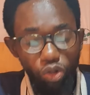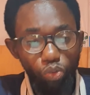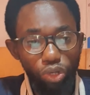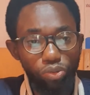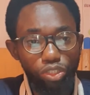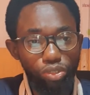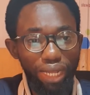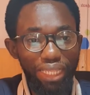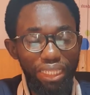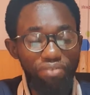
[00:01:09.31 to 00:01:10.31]
we will
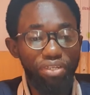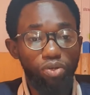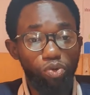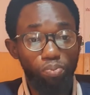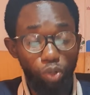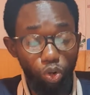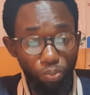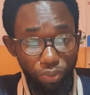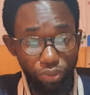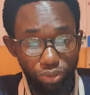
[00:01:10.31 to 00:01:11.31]
try and leave the group
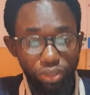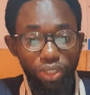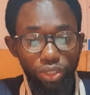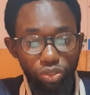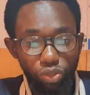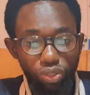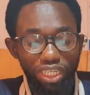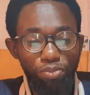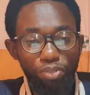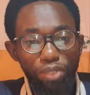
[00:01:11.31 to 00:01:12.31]
open so
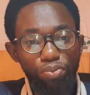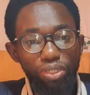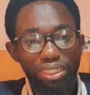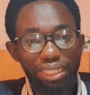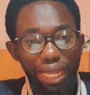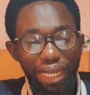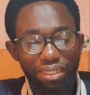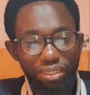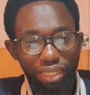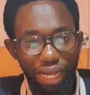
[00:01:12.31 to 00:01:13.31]
that people can
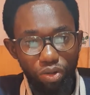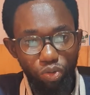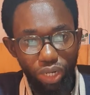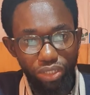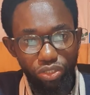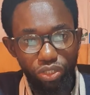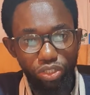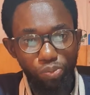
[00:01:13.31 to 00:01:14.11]
ask their questions,